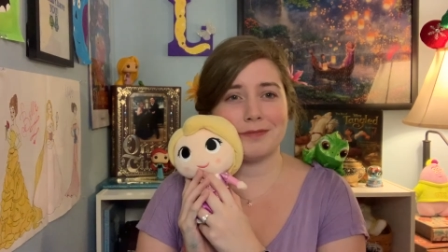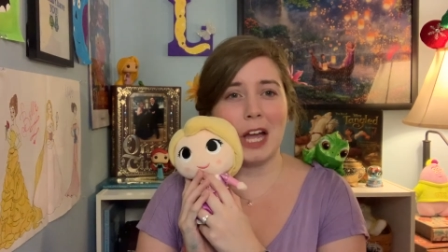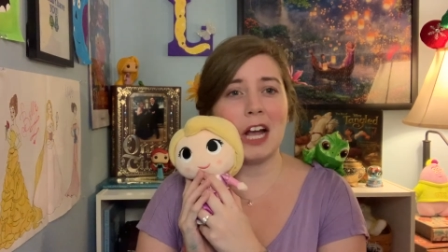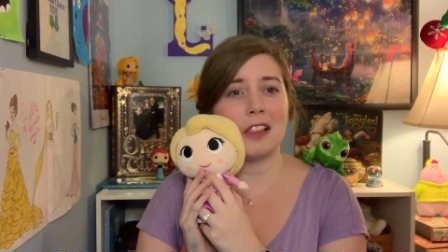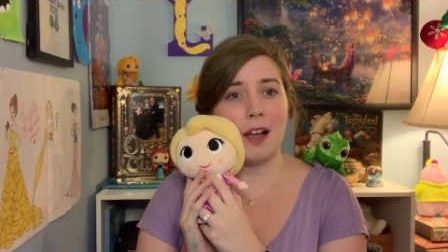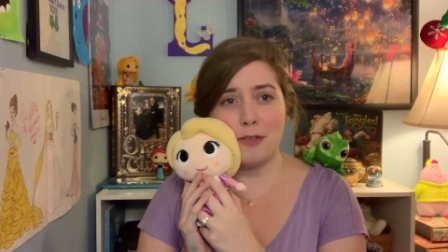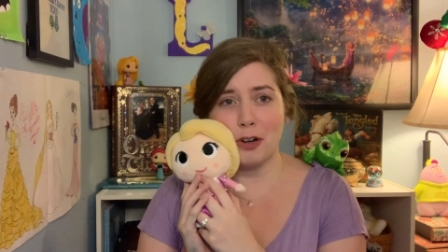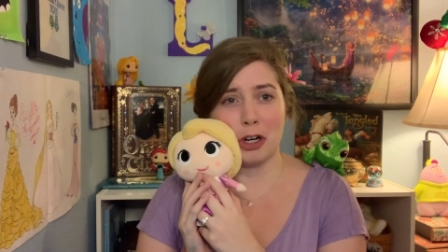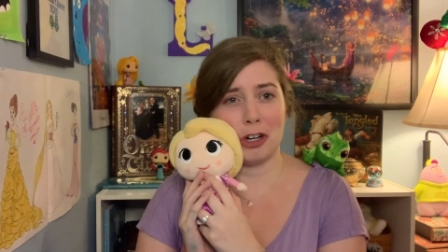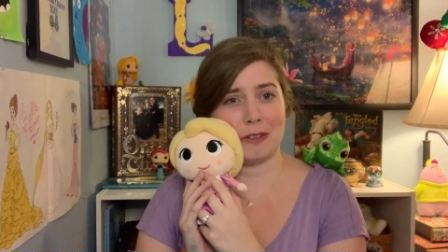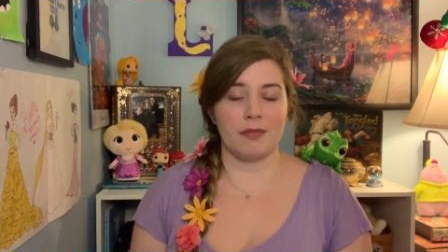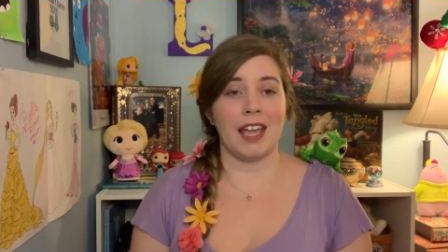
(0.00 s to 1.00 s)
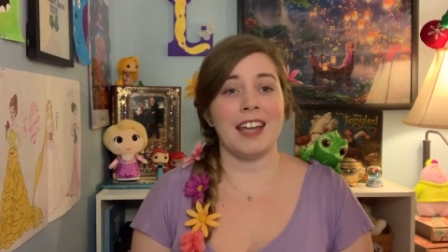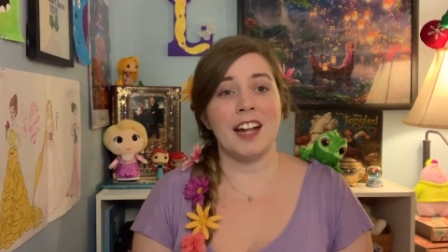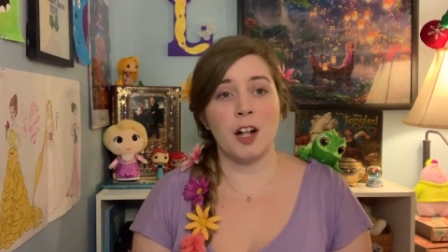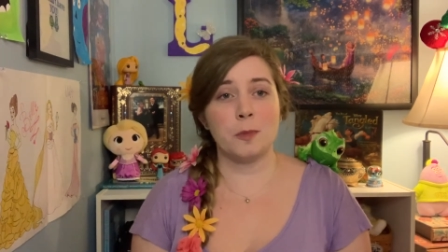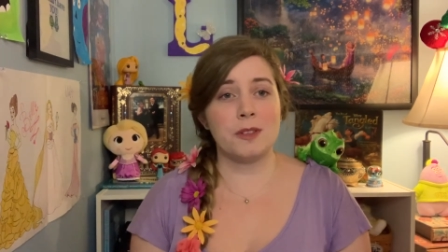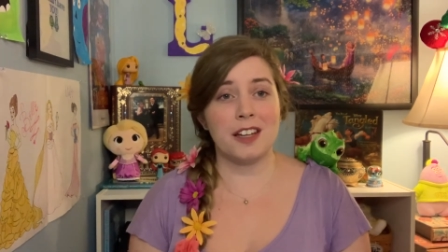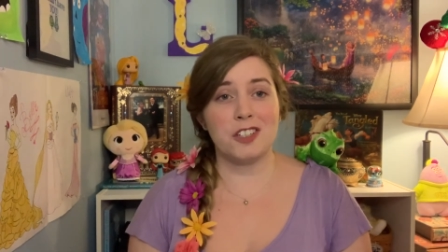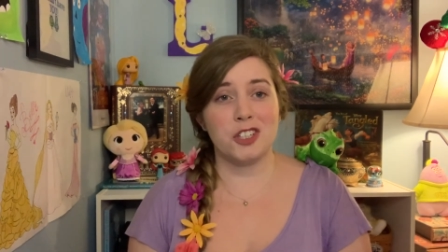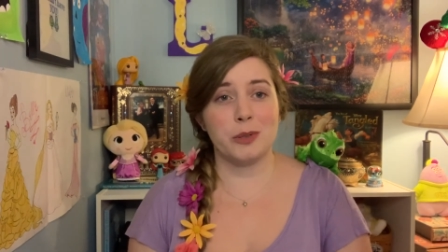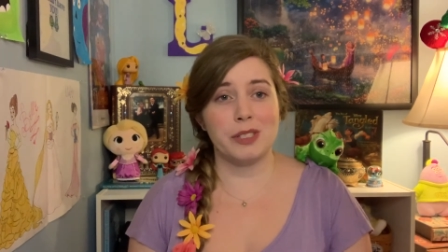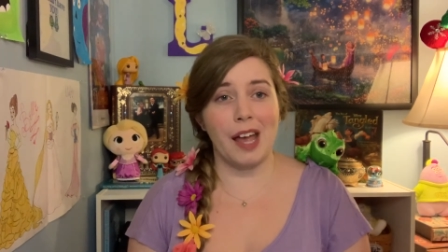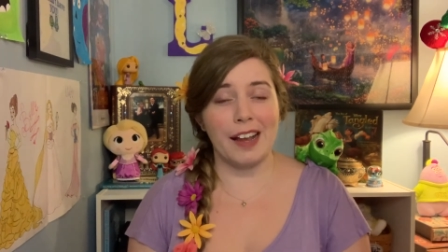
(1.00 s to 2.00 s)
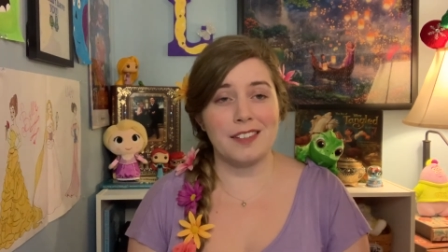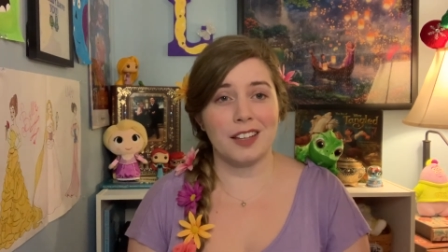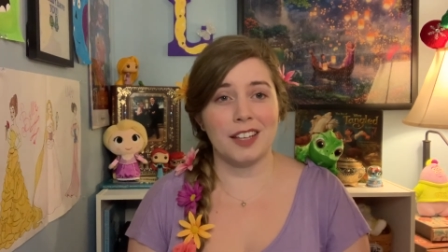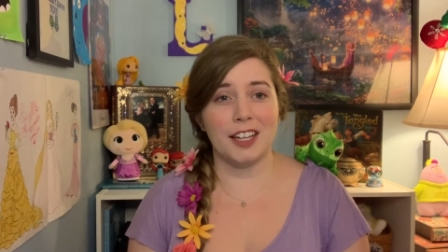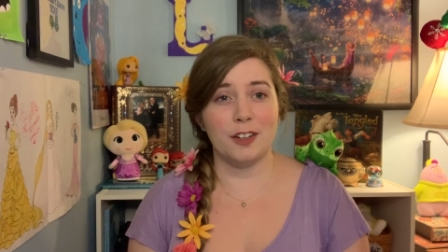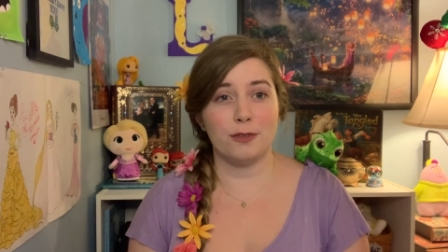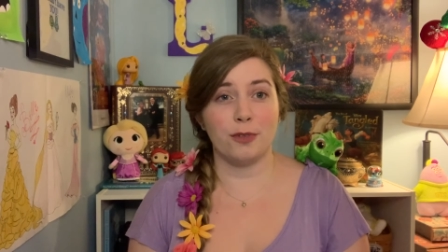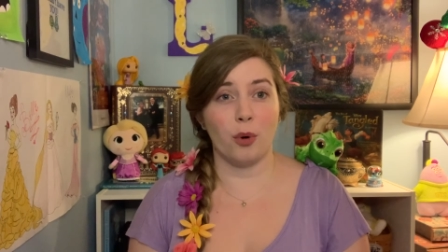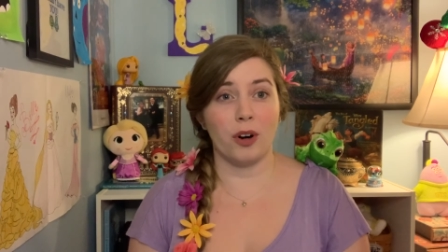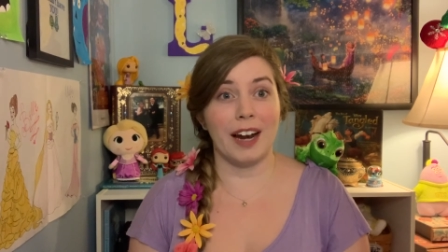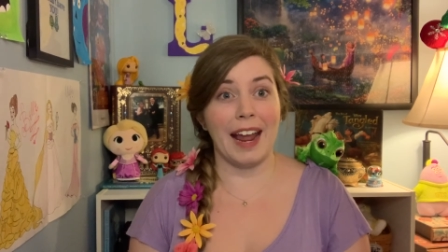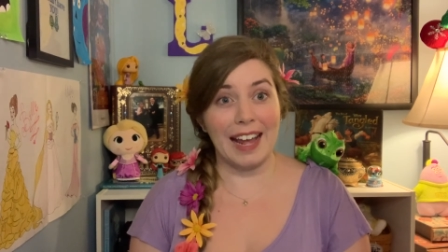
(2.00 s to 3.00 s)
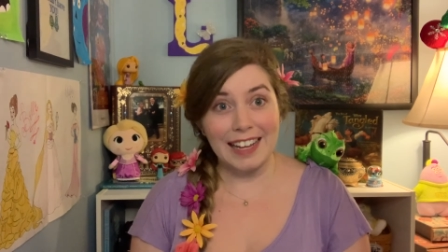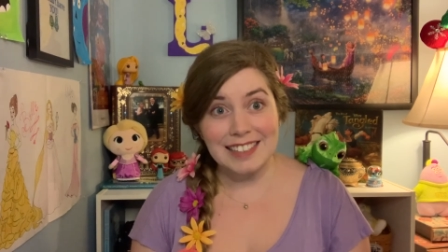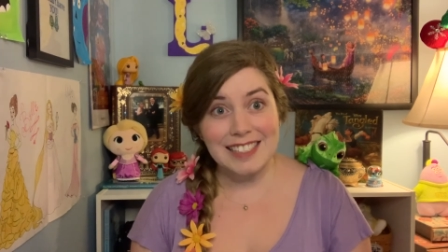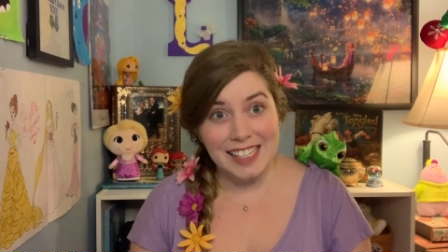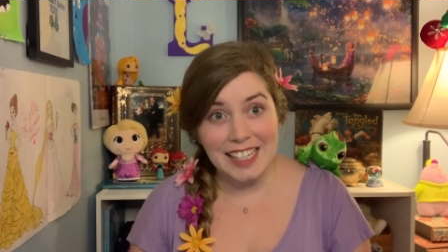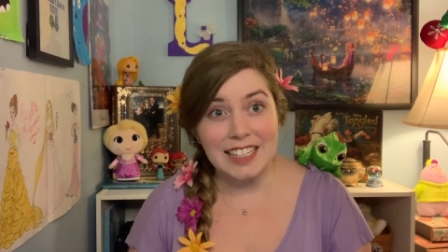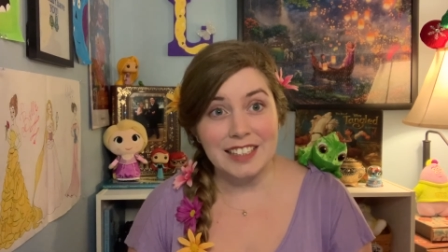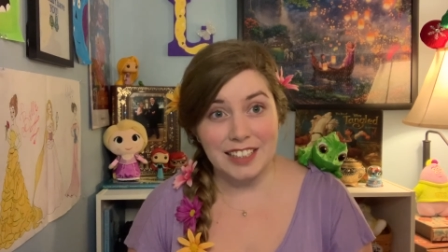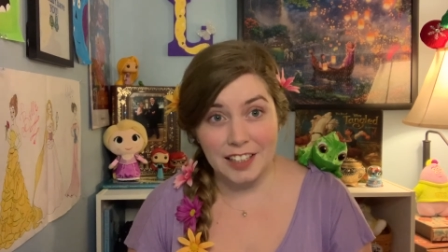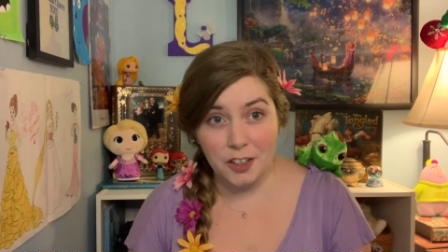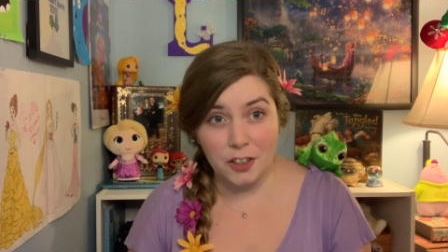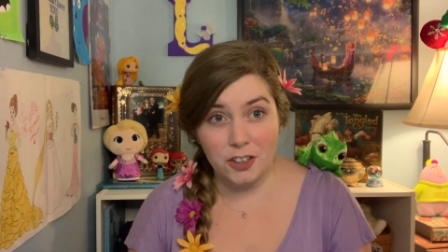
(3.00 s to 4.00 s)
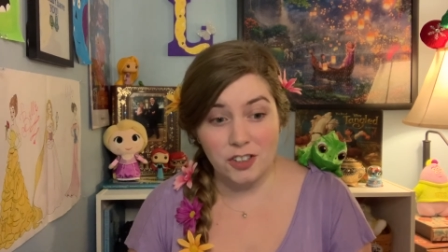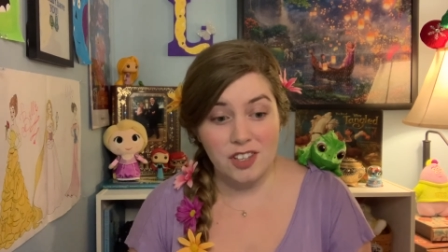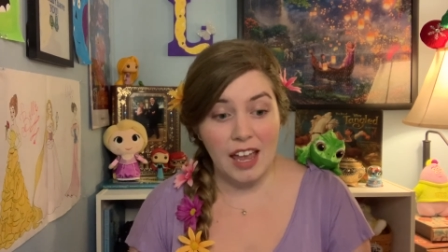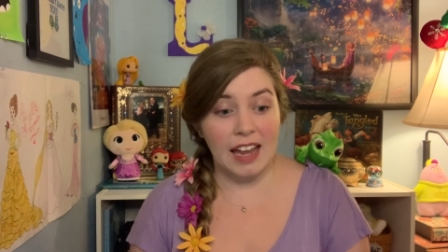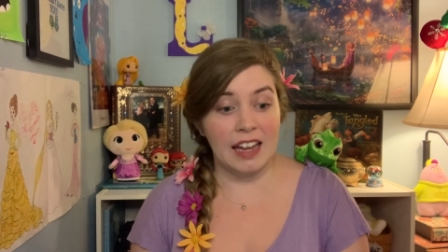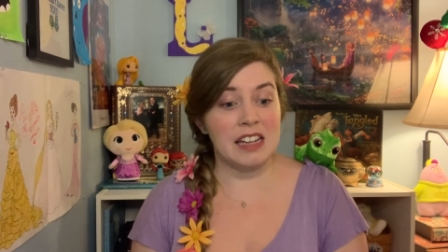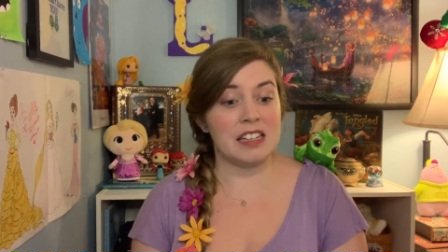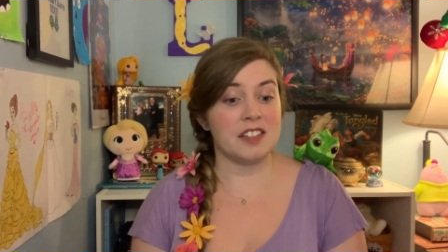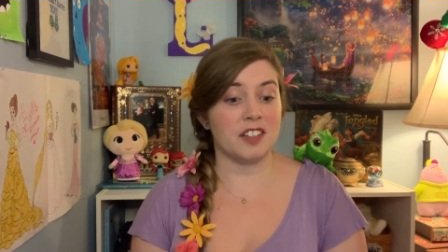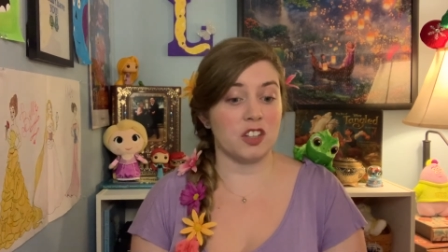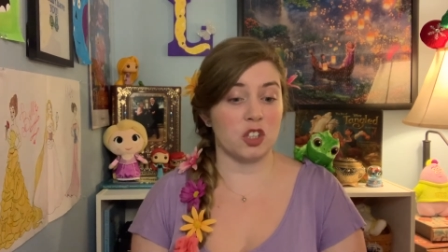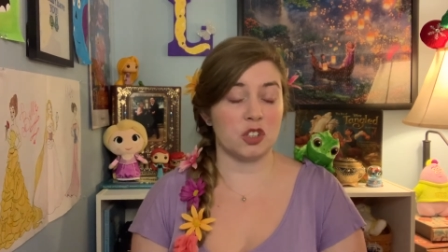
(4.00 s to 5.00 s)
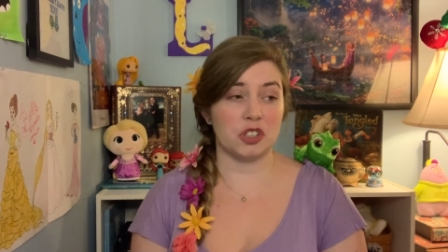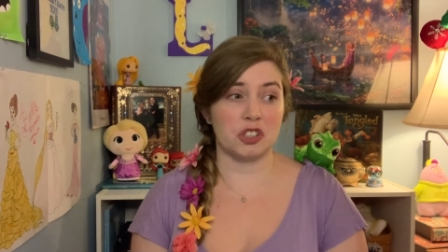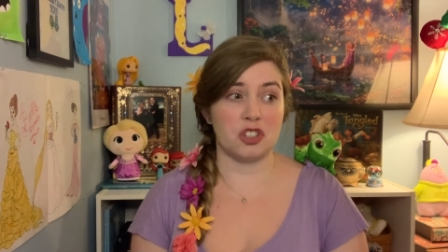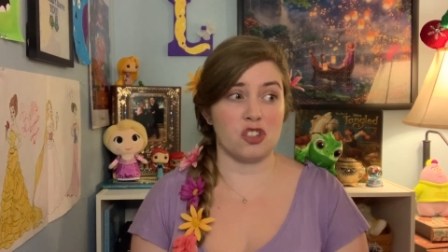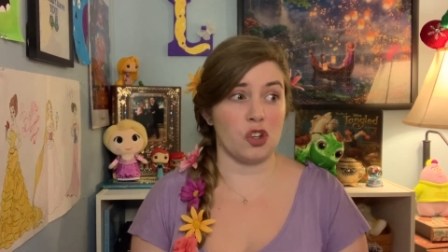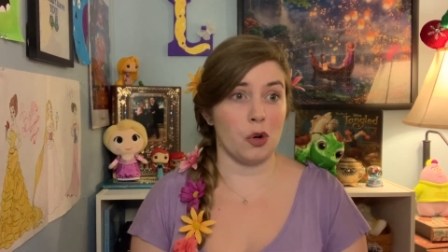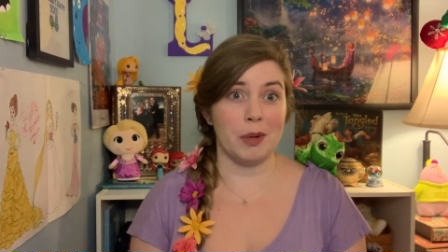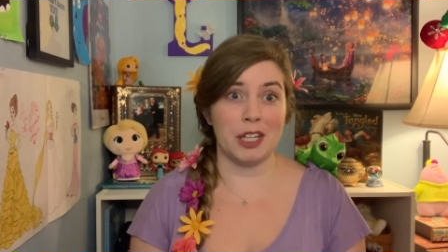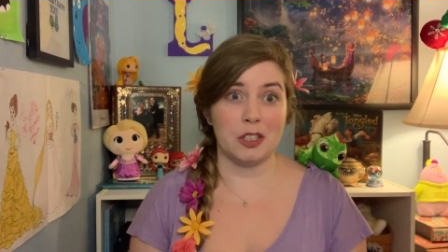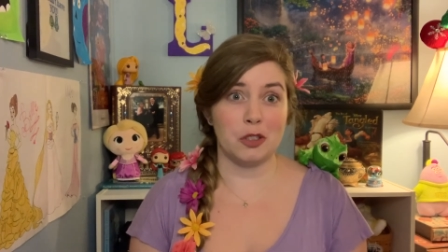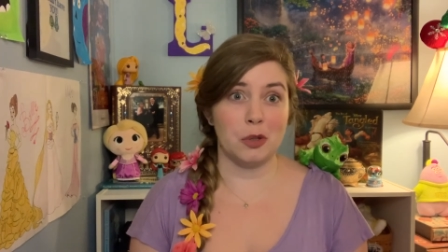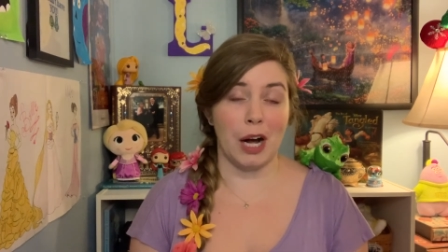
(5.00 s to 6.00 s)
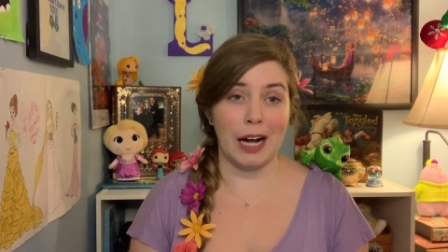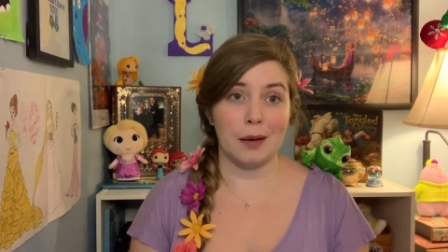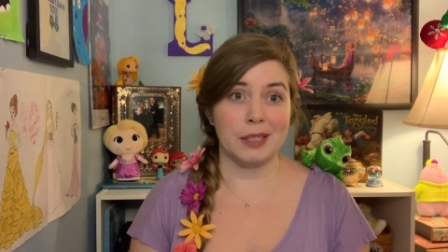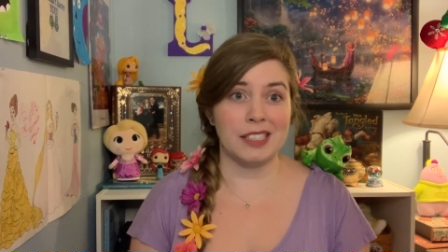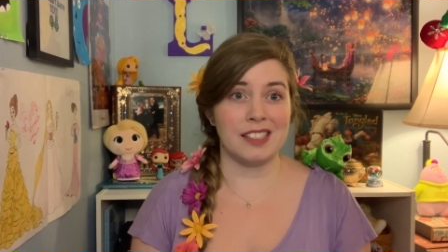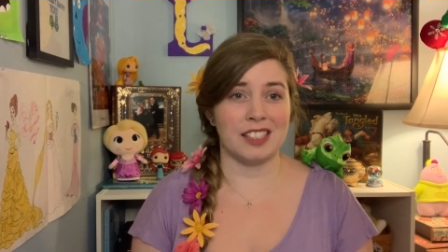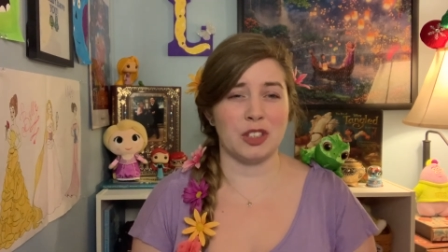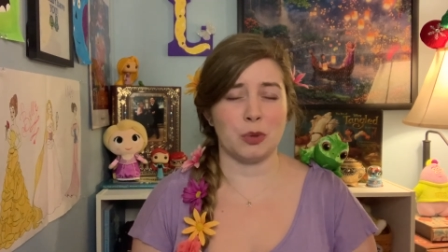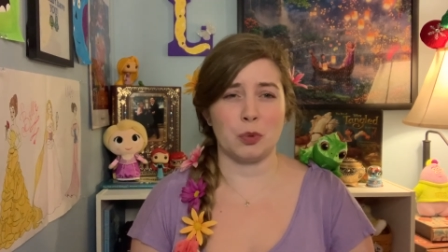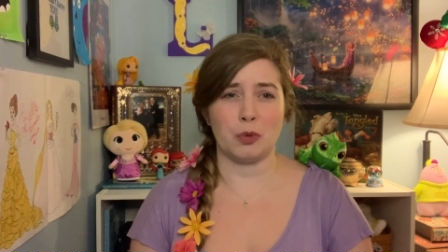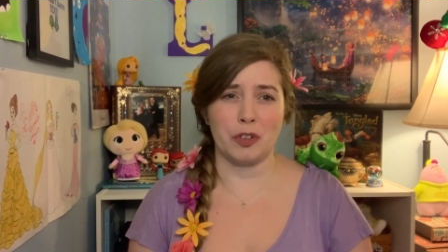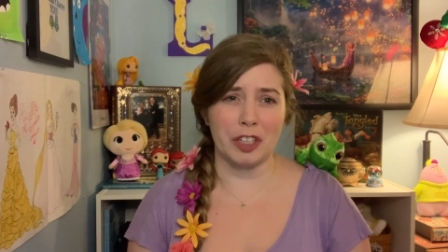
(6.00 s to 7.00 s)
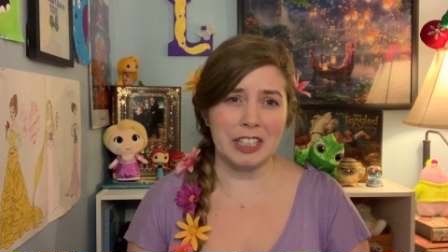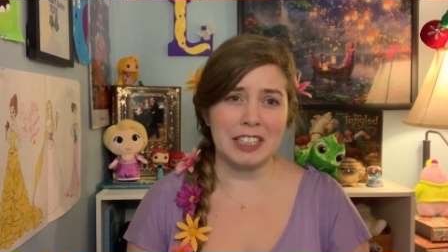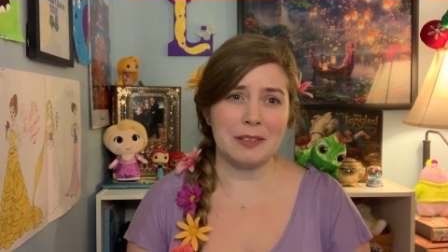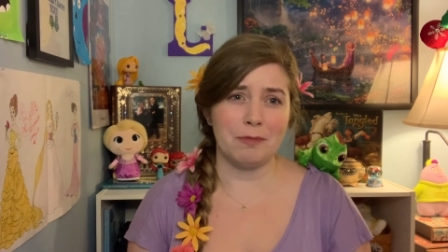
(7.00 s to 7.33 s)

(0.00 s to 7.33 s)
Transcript: I love it helps that she was isolated for 18 years and learned so many new hobbies and is really